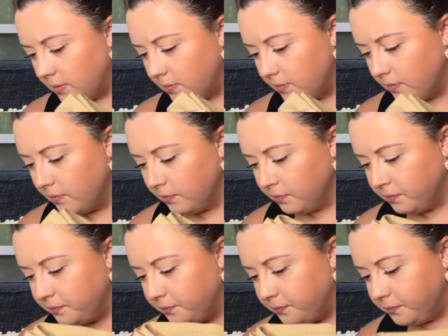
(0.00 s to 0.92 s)

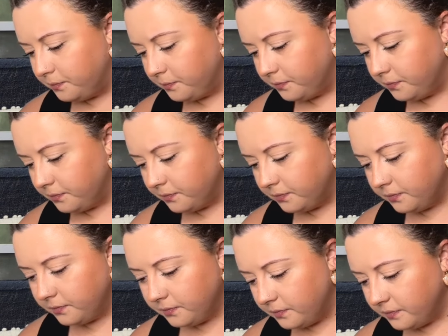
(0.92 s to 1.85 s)

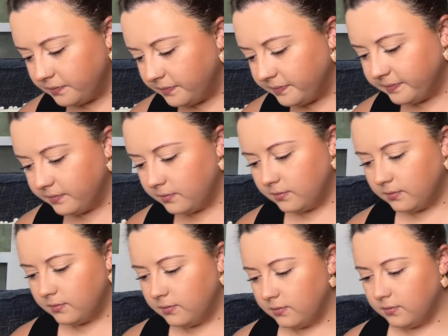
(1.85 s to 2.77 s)

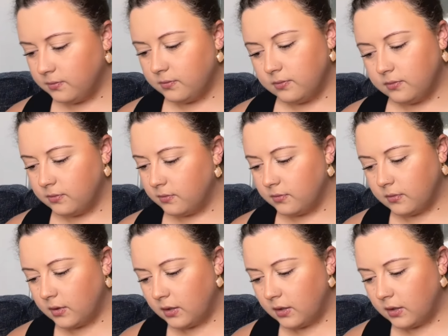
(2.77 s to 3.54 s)
No one is speaking in this clip.